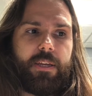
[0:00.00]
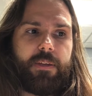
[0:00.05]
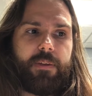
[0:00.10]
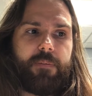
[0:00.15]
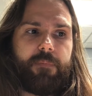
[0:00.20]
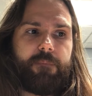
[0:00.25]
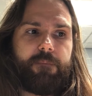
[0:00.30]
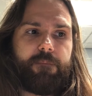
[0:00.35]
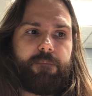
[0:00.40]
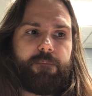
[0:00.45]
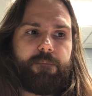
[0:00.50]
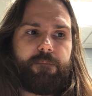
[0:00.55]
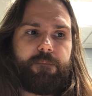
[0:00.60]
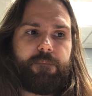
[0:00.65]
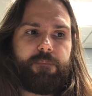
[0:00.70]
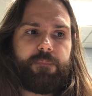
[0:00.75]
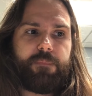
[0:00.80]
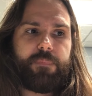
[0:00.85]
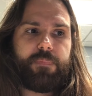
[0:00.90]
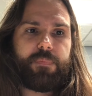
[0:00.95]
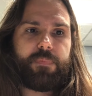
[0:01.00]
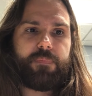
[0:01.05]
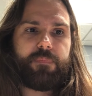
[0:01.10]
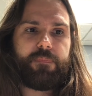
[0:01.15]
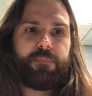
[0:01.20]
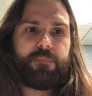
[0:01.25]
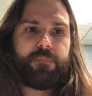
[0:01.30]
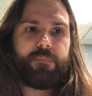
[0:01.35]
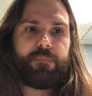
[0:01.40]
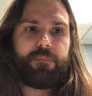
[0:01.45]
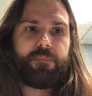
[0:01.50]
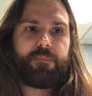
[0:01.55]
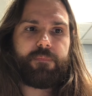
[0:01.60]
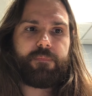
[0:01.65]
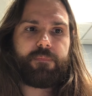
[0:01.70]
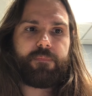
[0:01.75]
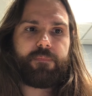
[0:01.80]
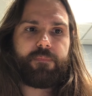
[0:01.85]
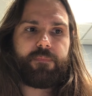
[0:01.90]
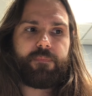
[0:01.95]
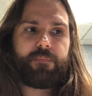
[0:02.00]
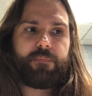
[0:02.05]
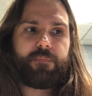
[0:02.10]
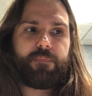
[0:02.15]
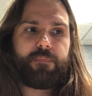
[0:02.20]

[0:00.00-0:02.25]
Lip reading: Nothing is said.